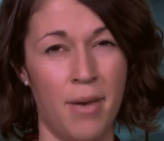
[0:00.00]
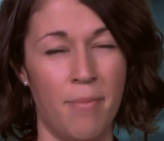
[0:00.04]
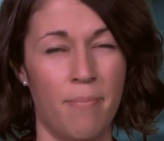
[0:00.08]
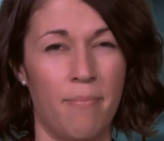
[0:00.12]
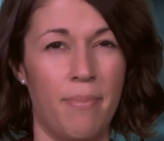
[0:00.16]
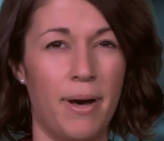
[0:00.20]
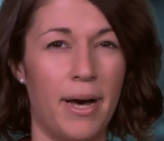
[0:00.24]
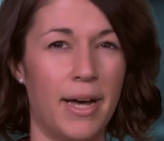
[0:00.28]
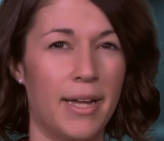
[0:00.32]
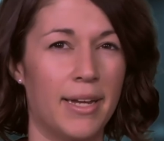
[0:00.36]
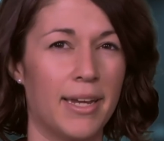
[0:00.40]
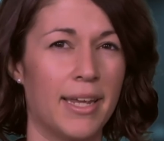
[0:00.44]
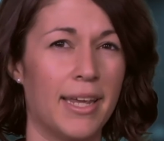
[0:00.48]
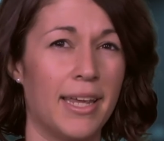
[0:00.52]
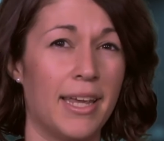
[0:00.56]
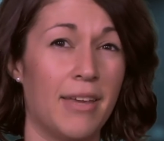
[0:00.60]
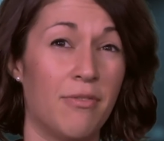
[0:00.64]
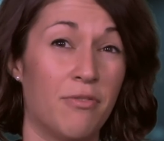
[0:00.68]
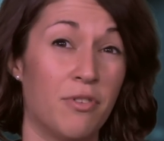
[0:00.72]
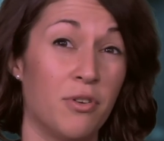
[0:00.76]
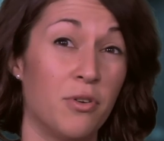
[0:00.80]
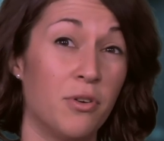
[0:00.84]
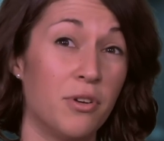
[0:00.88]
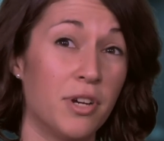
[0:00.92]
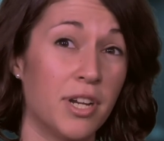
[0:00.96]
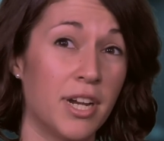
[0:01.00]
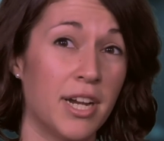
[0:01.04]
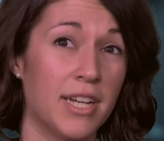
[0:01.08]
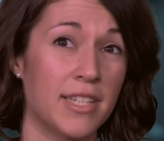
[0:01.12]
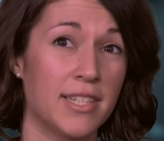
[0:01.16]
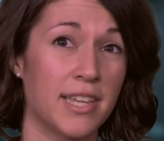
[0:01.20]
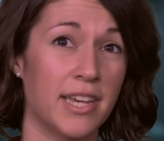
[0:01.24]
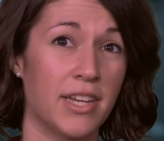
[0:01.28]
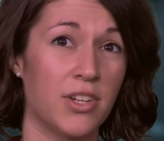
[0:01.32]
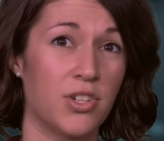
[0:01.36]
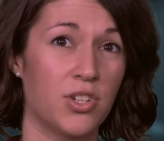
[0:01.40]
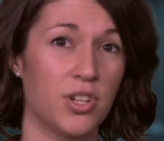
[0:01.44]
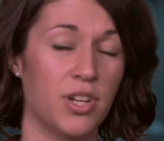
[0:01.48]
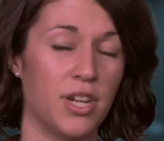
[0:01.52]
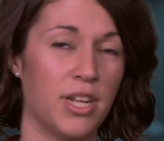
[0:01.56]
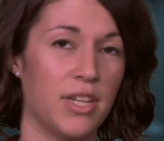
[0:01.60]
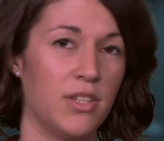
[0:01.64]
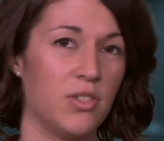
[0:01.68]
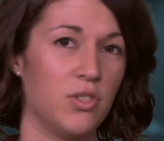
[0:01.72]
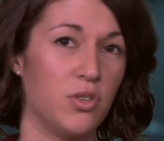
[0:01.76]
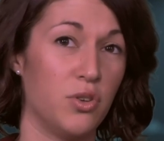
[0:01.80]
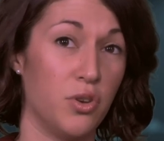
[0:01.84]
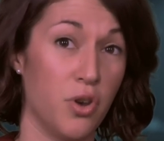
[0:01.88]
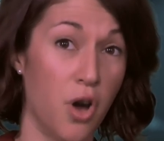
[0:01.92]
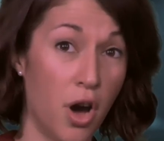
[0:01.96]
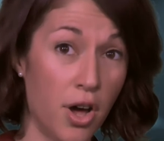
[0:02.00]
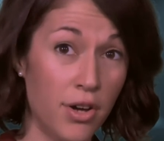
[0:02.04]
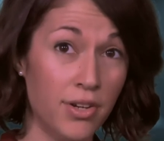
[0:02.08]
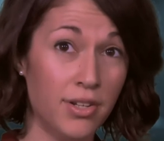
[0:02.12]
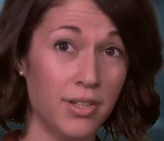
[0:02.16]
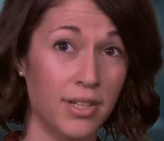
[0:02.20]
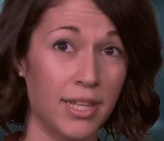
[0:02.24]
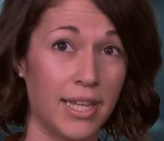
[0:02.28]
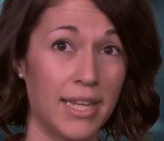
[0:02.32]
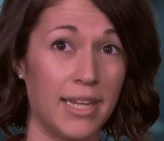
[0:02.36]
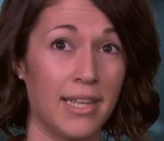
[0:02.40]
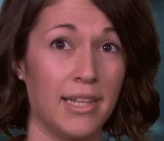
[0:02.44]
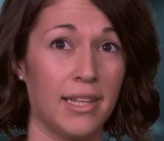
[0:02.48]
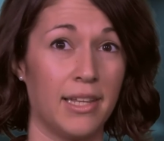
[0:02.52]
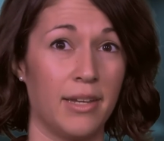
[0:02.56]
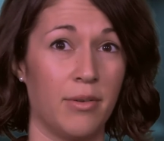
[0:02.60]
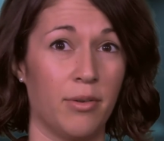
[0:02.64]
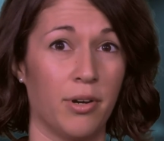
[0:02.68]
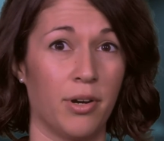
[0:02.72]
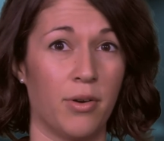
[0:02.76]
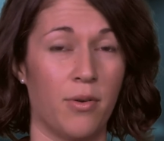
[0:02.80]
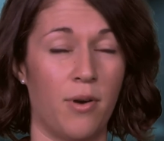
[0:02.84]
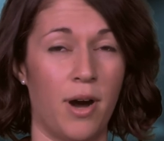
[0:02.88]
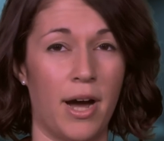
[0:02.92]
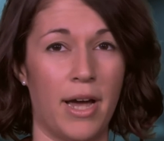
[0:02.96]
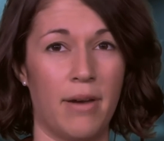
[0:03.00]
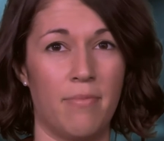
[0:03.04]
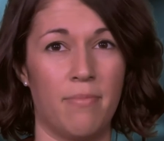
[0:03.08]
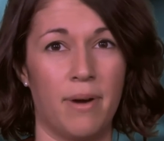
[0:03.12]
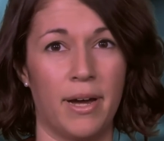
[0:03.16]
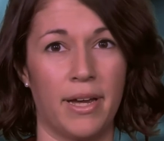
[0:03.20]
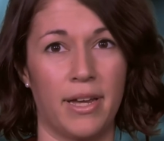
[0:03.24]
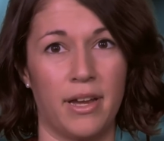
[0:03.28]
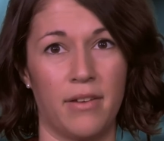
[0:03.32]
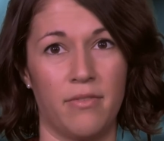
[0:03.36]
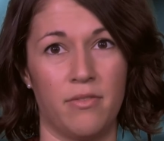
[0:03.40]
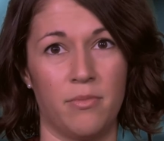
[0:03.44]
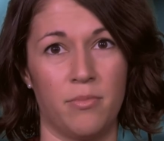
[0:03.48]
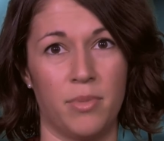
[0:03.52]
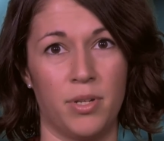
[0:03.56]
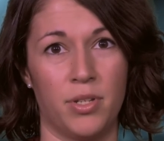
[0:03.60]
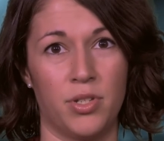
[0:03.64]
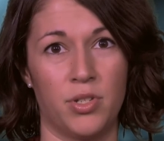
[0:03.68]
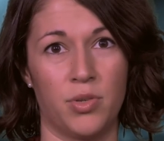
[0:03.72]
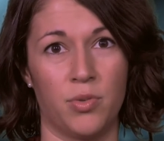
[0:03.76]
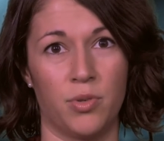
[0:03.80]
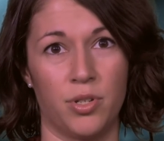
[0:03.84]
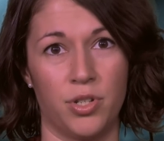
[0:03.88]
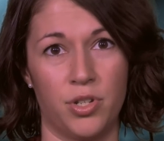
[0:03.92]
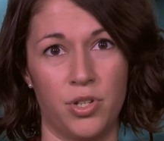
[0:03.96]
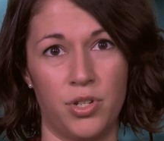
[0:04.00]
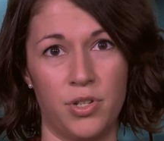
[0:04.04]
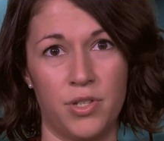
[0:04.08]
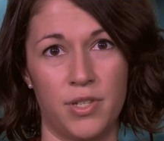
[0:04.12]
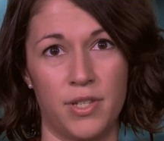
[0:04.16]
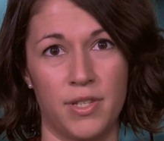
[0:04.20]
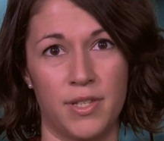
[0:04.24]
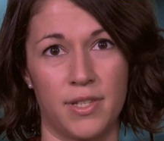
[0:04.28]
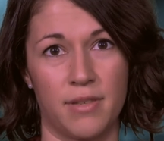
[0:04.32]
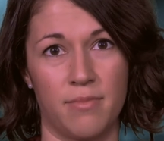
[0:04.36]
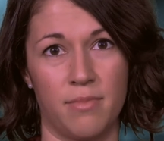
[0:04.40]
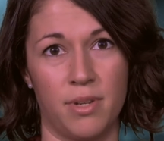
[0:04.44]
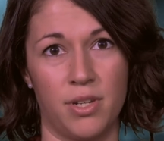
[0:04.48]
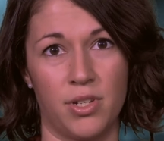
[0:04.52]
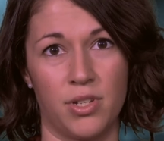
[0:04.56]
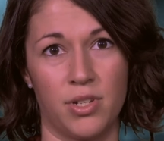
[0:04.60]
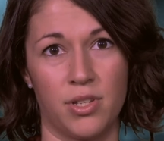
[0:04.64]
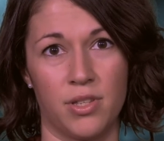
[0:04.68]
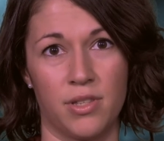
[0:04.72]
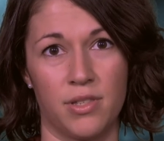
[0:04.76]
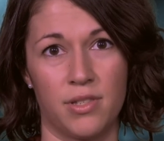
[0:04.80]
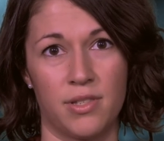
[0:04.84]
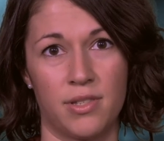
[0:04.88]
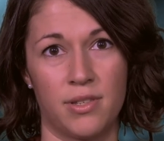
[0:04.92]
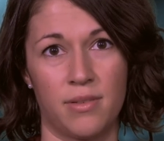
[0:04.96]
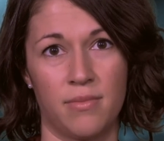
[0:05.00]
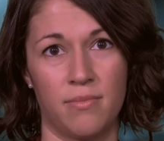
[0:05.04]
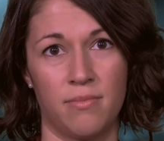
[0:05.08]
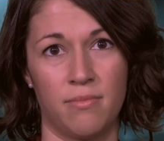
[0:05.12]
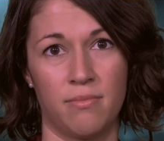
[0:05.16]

But if an organisation is not legally required by government to reduce its emissions,